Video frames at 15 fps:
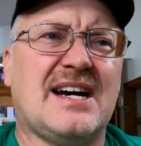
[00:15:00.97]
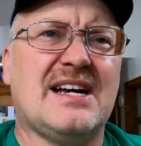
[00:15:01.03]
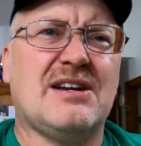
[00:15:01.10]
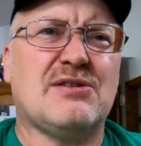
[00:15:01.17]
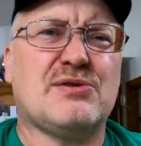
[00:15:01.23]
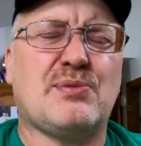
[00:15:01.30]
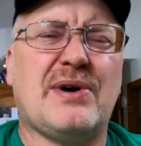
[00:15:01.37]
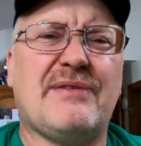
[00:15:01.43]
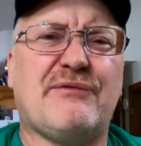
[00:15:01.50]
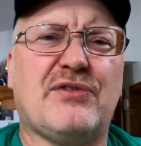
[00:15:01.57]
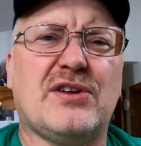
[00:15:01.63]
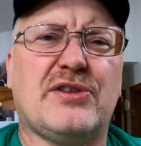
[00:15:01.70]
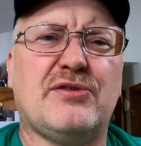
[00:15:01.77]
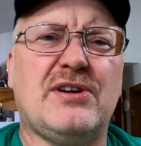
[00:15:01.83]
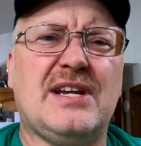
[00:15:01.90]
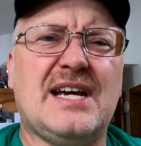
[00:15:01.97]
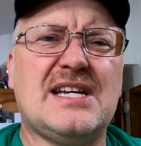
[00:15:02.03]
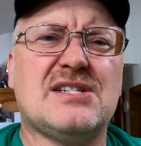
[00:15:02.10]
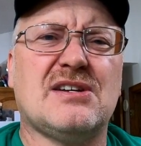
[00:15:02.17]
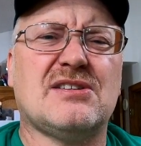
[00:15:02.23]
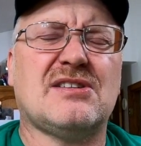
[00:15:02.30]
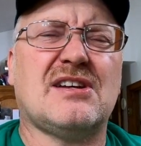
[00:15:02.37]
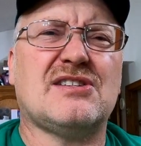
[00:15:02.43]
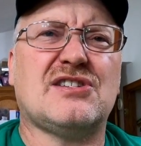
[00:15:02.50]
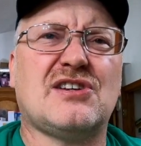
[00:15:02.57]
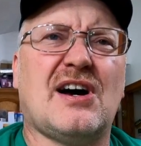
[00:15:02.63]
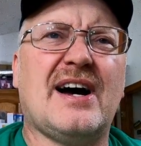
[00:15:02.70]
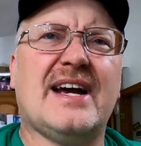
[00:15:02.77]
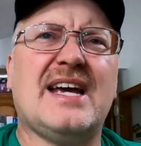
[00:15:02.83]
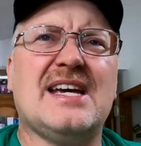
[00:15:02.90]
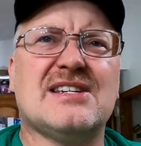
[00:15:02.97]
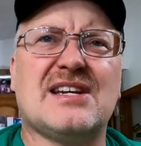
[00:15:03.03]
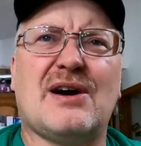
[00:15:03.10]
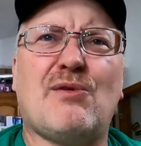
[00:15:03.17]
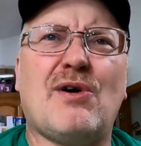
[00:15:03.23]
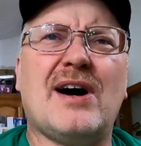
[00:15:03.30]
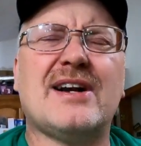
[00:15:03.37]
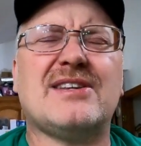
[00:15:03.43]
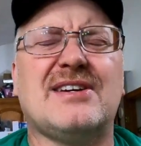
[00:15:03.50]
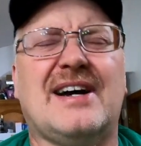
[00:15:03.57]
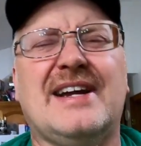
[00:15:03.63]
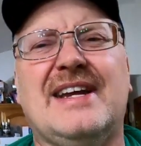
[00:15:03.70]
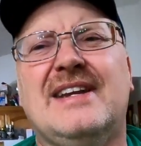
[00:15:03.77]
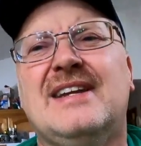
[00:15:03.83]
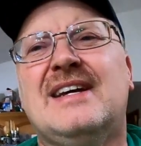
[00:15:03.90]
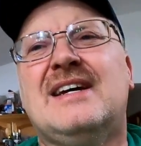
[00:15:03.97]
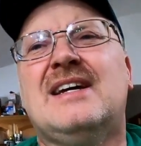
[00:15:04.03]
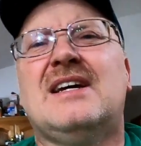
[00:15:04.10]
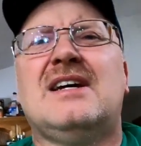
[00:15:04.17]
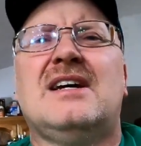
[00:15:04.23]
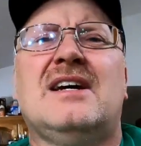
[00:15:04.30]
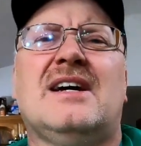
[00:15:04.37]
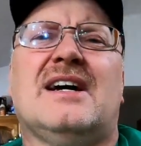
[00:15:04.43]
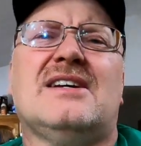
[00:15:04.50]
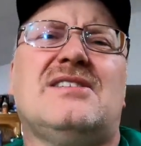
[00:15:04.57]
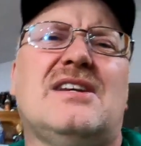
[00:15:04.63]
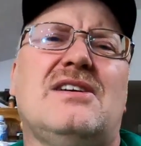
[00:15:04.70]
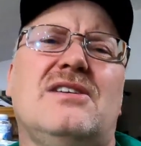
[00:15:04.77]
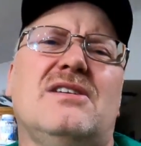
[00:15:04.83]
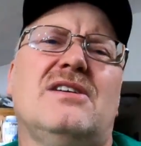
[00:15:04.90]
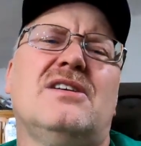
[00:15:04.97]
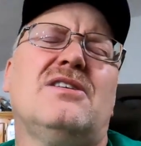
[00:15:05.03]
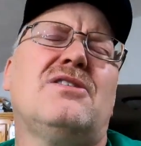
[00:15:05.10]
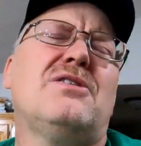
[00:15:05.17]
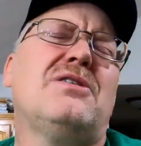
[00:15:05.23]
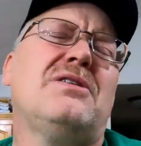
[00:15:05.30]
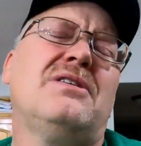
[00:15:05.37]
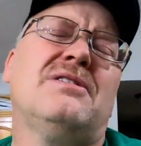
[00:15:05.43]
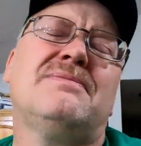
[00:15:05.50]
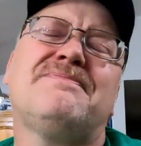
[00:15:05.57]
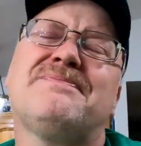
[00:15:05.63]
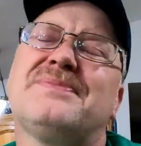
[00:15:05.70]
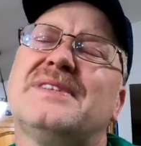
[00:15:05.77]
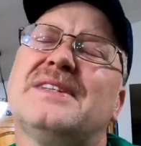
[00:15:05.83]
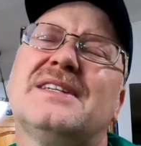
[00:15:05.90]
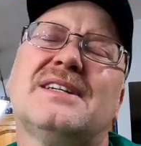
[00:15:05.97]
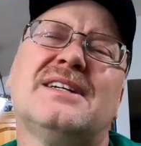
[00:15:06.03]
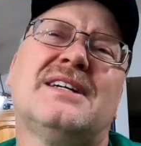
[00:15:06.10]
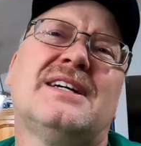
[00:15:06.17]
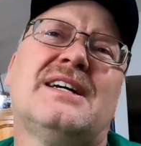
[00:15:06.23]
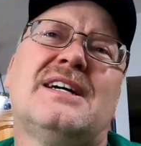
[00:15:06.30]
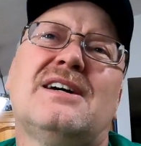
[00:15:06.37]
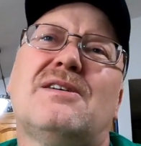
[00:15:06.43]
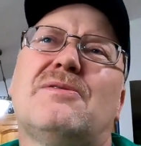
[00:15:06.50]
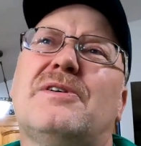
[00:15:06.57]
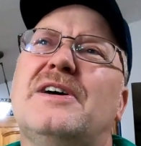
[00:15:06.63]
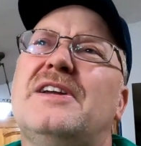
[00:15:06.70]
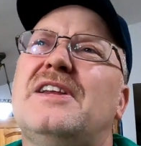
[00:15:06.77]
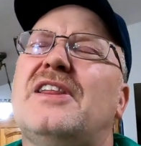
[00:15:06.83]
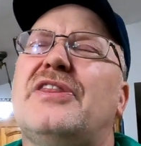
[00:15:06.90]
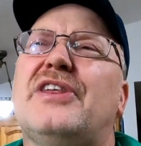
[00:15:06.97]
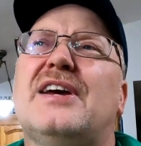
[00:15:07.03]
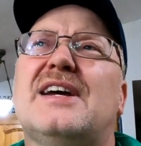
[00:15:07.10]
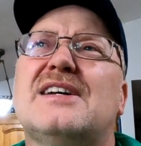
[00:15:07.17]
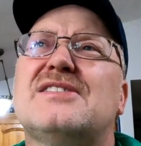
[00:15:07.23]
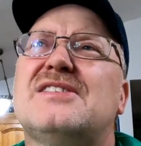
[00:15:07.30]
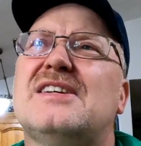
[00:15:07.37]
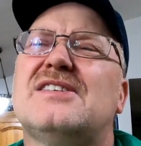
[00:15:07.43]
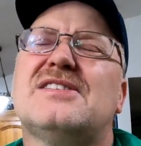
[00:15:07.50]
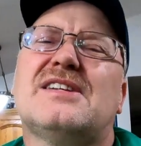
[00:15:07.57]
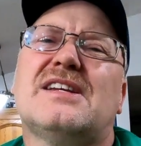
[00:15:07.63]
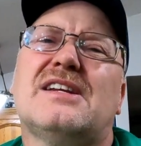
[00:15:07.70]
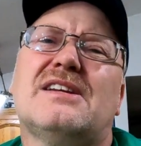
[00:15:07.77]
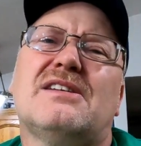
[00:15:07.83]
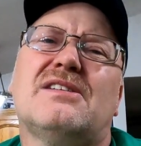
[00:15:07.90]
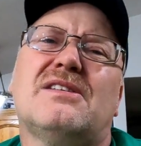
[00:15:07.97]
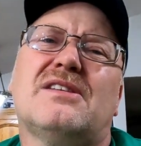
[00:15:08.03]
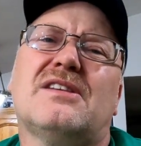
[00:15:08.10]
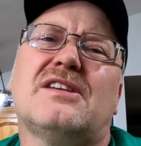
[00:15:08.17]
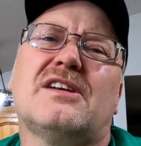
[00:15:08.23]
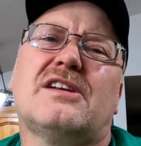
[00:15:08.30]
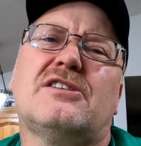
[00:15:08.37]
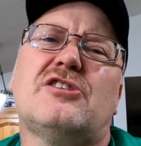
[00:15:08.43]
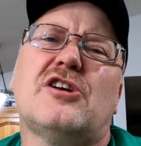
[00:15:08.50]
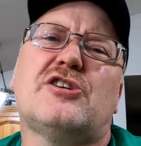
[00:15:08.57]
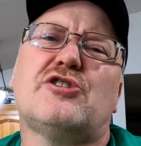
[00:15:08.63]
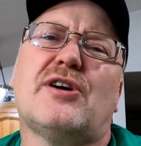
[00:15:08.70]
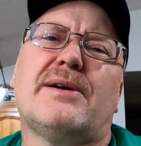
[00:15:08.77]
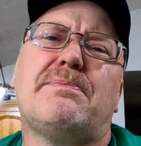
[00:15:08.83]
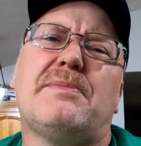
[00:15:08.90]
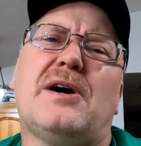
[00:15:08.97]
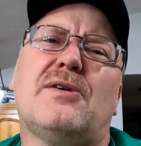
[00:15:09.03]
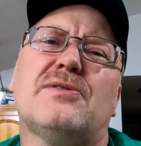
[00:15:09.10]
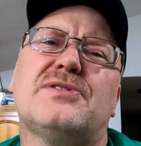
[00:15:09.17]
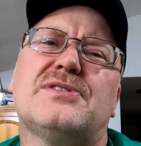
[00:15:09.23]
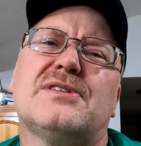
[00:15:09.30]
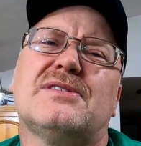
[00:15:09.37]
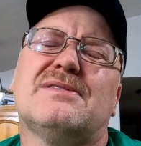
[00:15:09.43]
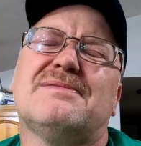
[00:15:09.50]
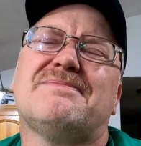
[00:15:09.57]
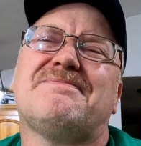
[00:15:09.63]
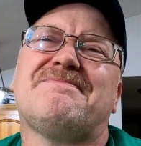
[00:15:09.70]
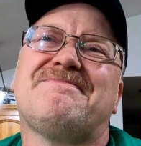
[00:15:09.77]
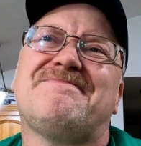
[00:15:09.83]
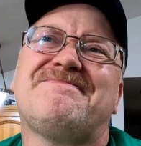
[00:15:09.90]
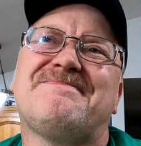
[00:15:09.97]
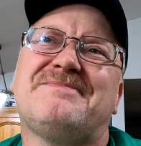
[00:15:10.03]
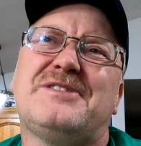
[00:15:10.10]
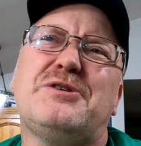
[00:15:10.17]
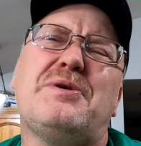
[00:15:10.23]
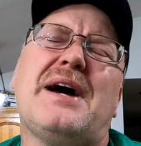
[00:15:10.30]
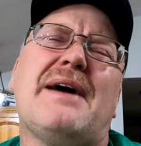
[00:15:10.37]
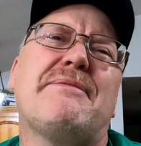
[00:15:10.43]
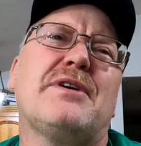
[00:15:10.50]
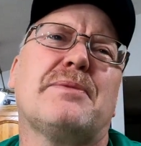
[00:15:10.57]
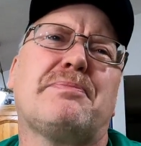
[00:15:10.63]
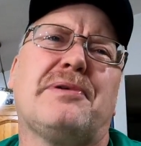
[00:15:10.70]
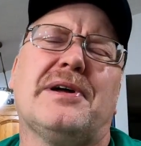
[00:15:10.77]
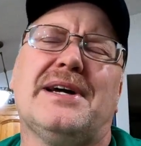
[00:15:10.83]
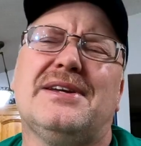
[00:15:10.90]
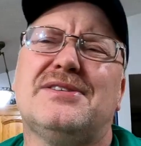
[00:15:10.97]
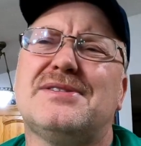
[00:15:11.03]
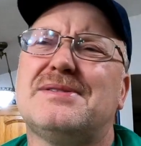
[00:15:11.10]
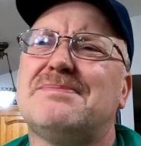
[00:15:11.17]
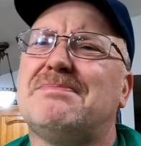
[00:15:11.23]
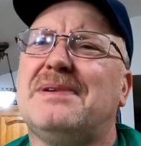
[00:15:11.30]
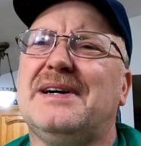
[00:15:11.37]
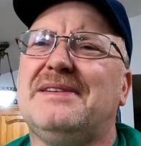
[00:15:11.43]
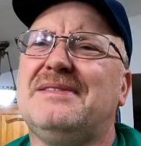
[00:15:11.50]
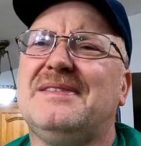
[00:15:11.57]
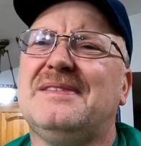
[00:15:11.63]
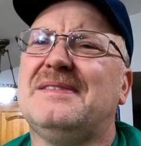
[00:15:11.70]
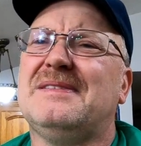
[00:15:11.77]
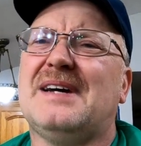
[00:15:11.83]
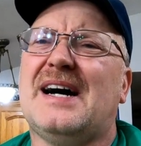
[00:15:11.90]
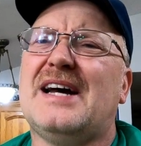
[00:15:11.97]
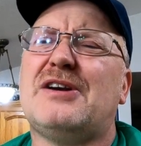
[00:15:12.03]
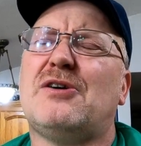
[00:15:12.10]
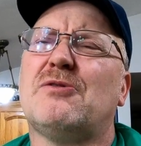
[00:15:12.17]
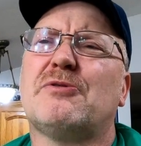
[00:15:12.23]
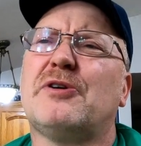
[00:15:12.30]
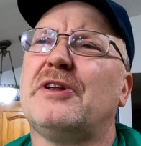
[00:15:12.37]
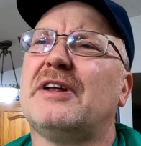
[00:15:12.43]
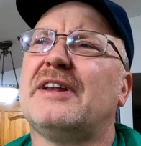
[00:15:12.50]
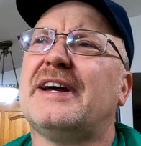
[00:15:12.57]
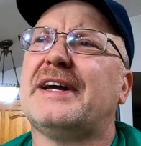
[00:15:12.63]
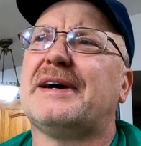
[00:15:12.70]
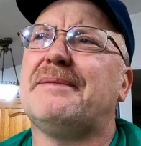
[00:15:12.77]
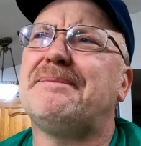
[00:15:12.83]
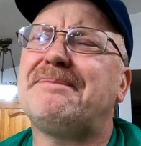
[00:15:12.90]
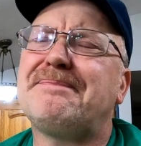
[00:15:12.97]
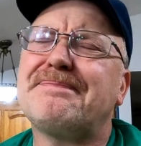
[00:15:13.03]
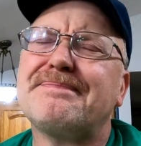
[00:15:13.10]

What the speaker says: guy, it was wet for 3 days. It was as soggy as I walked on it. I said, you know, one of the things is the truck mounts do have their place, but I don't really like them.